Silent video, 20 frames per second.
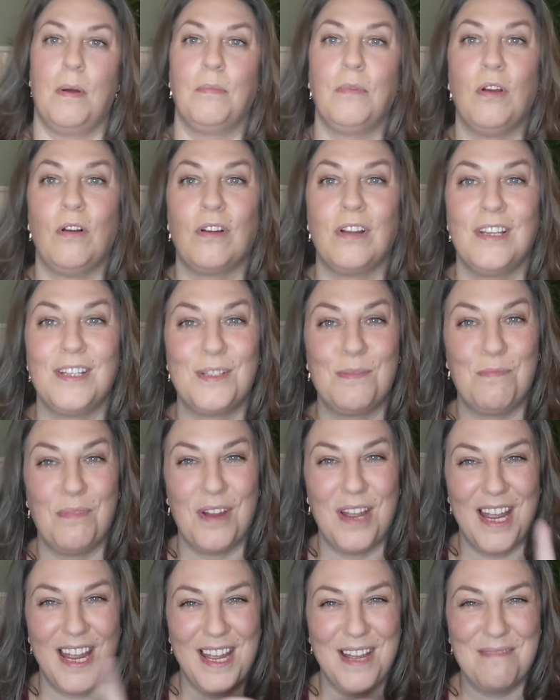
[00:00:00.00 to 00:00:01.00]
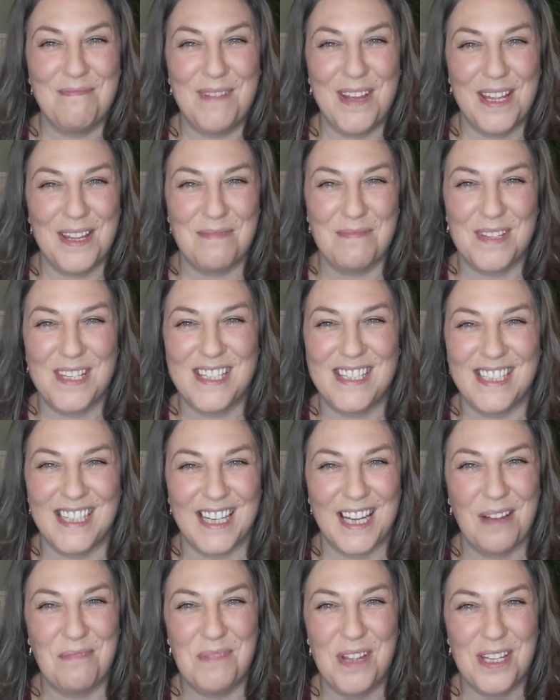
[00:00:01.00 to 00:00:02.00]
but I'm not going to spray and make the
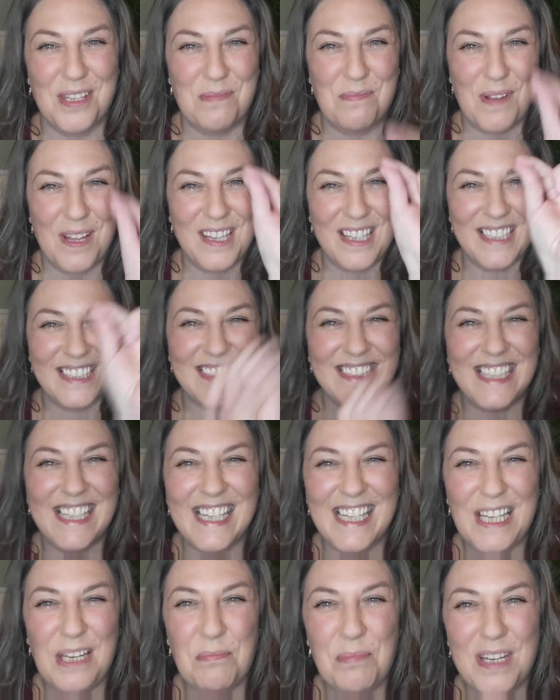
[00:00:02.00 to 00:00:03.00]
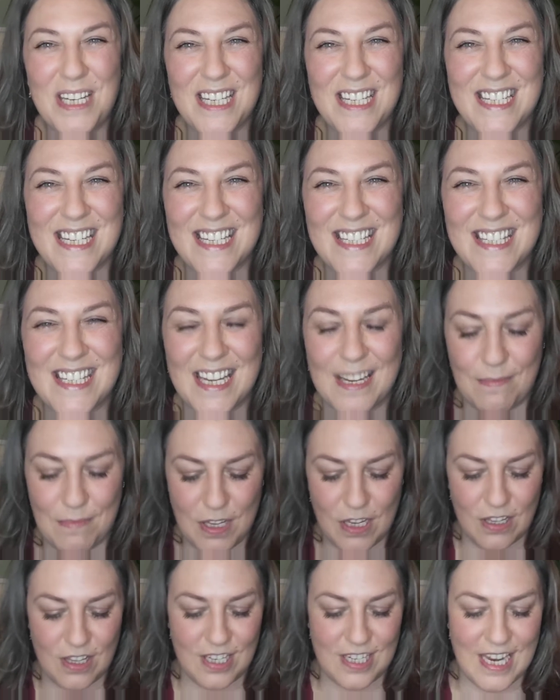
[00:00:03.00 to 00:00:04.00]
mistake I made spraying that tiny bit of
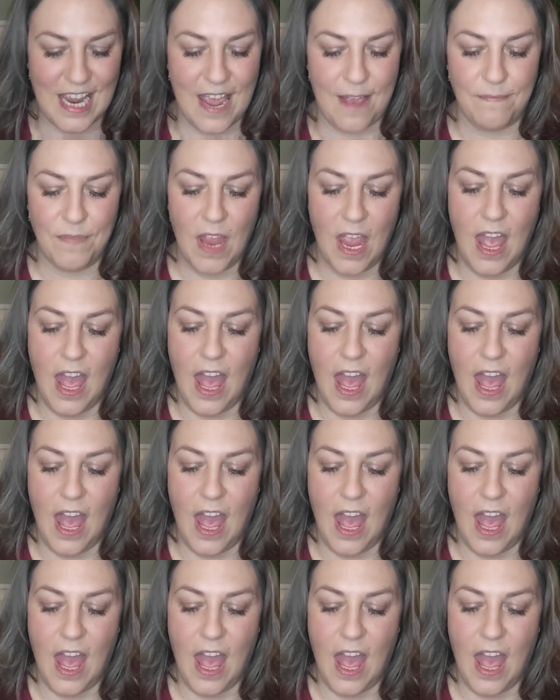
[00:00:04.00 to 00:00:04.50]
Desium the other day.